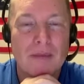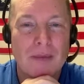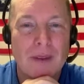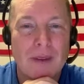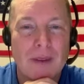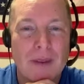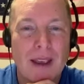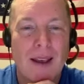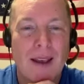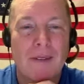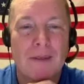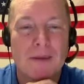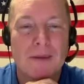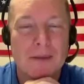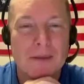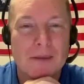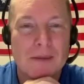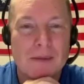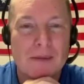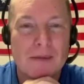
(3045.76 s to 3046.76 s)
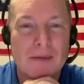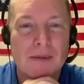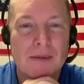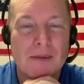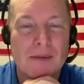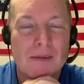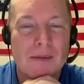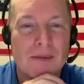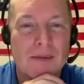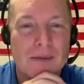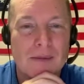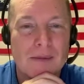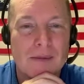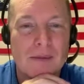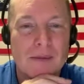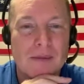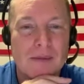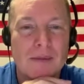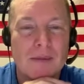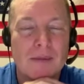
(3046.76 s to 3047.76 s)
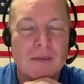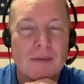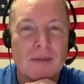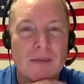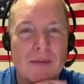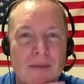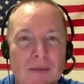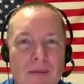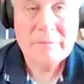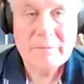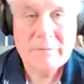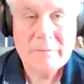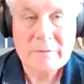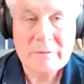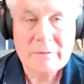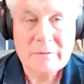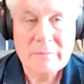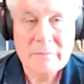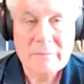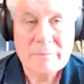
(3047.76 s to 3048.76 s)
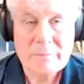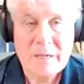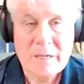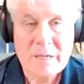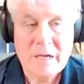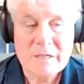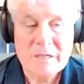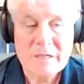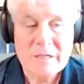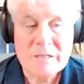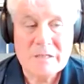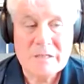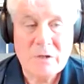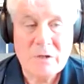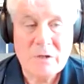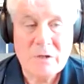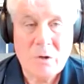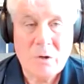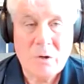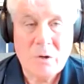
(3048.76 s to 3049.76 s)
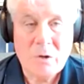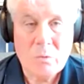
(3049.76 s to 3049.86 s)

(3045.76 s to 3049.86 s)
Because if you go World War One, it's the Fokker triplane and the Spad.